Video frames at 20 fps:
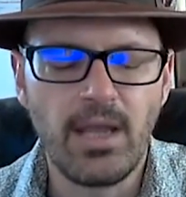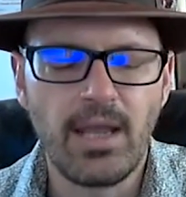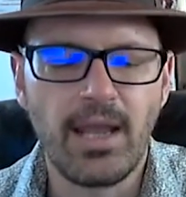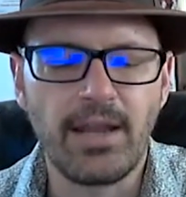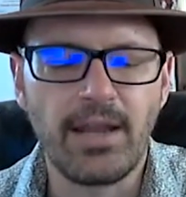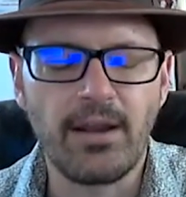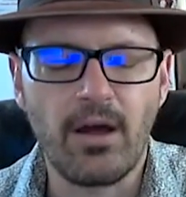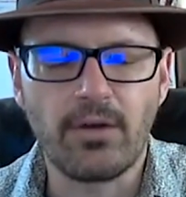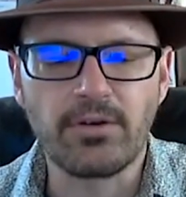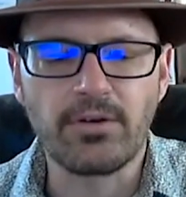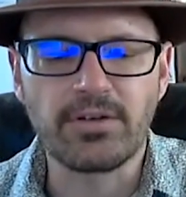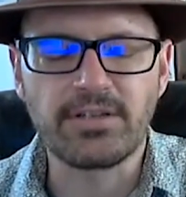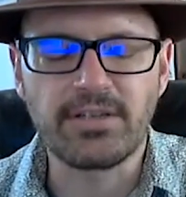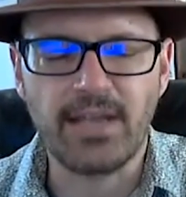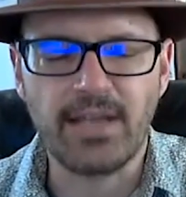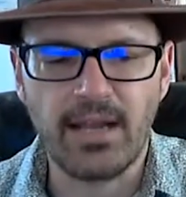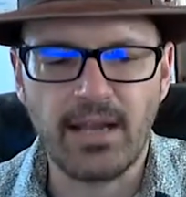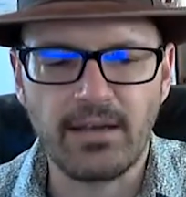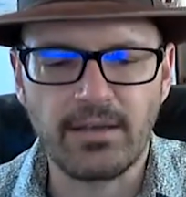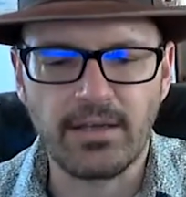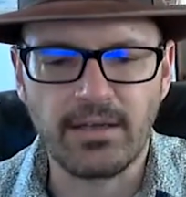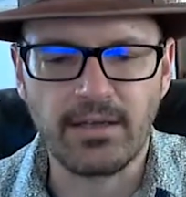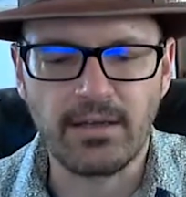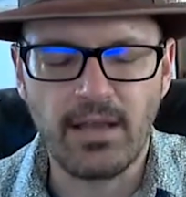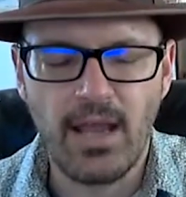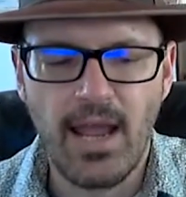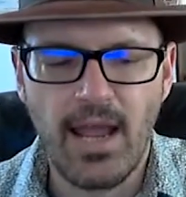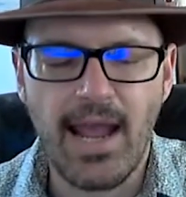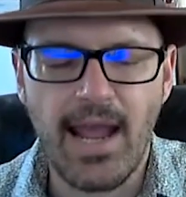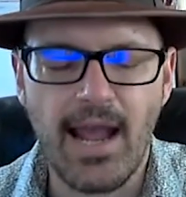And understanding
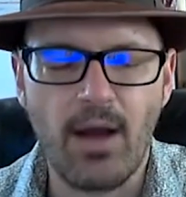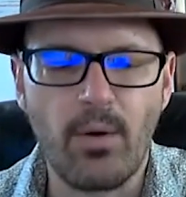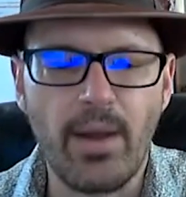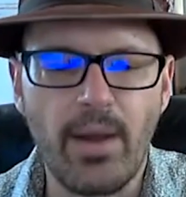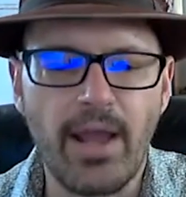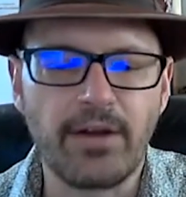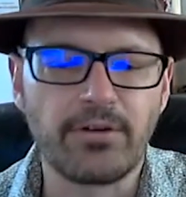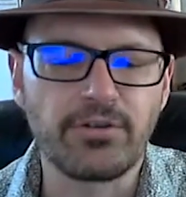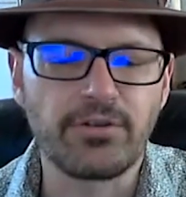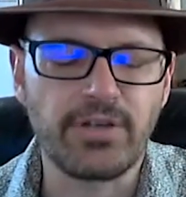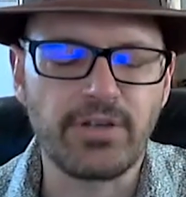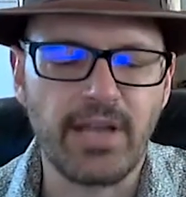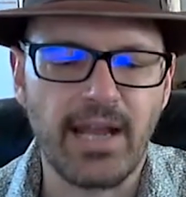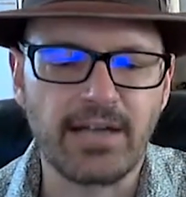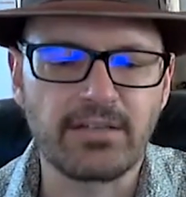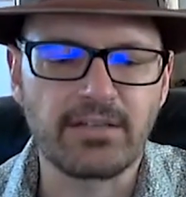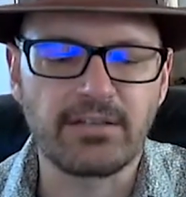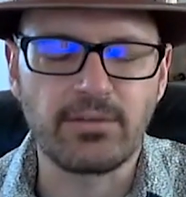how energy actually